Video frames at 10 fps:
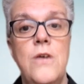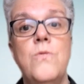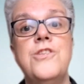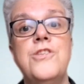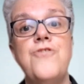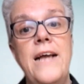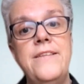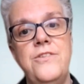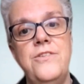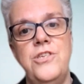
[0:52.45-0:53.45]
what
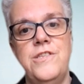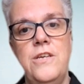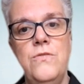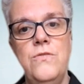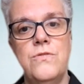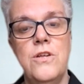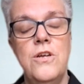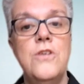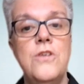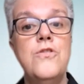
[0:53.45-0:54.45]
strategies they use
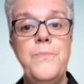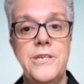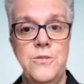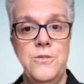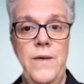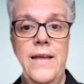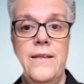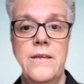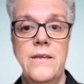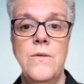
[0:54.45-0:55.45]
to
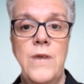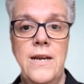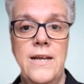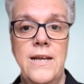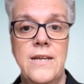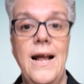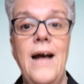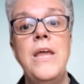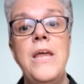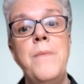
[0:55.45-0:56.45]
persuade one another,
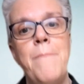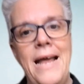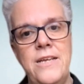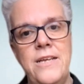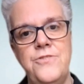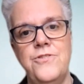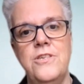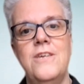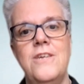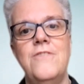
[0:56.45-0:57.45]
how they manage
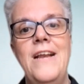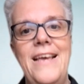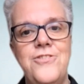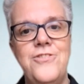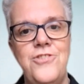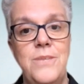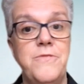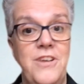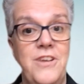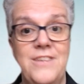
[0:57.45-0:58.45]

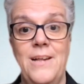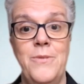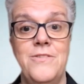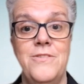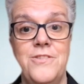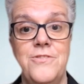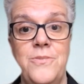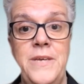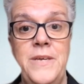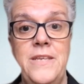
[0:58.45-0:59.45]
relationships, for example, on
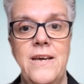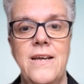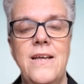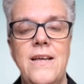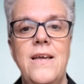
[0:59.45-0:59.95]
social media,